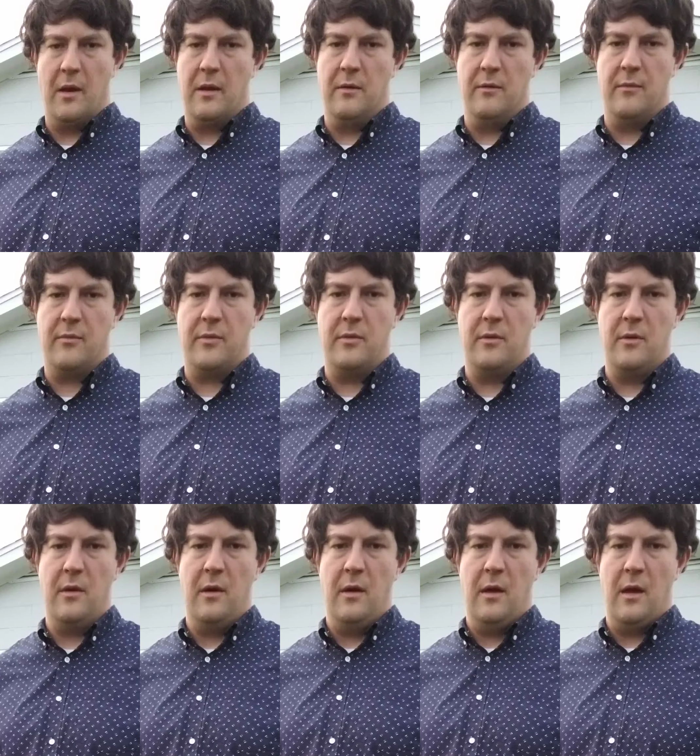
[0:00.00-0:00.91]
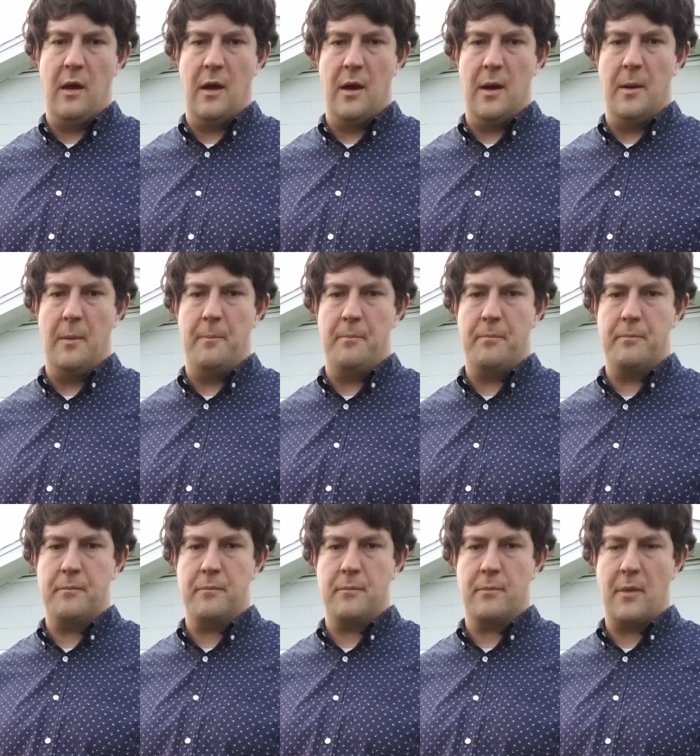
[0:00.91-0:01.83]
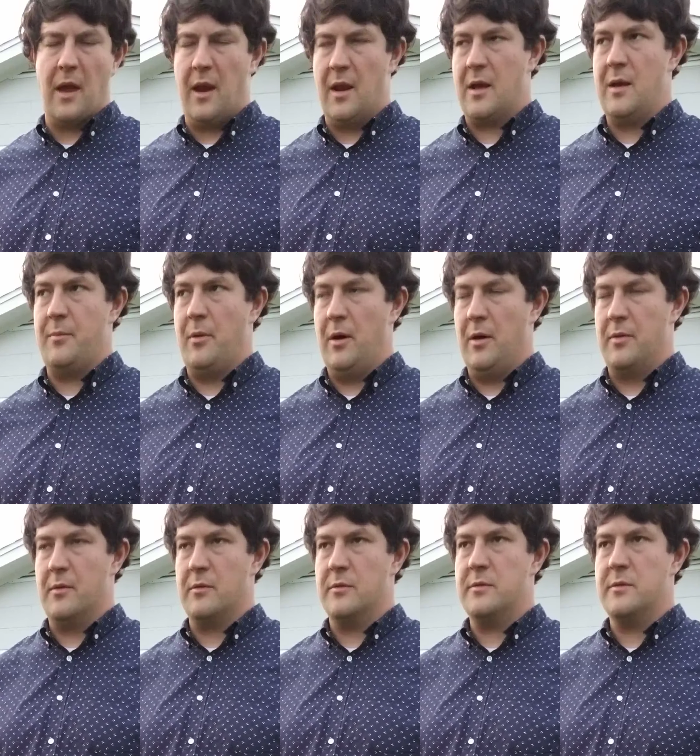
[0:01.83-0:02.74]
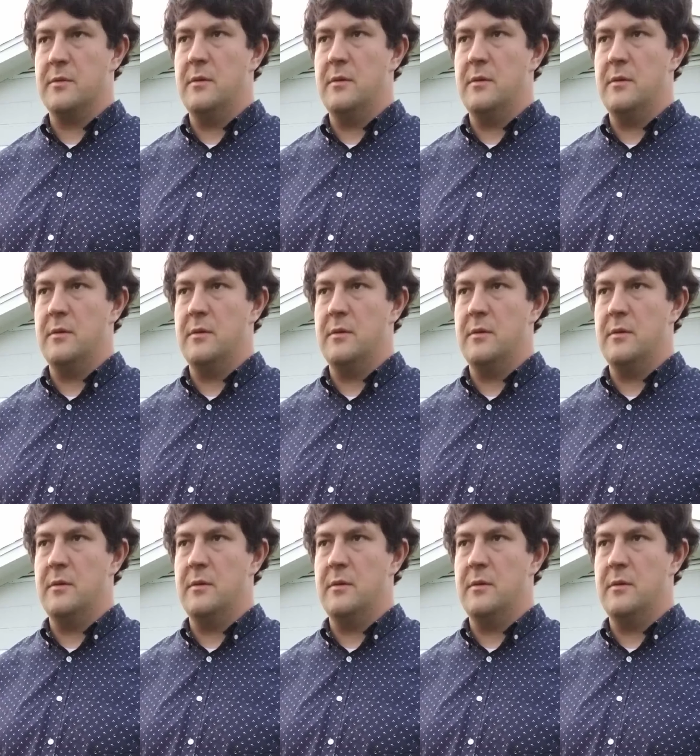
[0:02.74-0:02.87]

lived, um, and a couple others.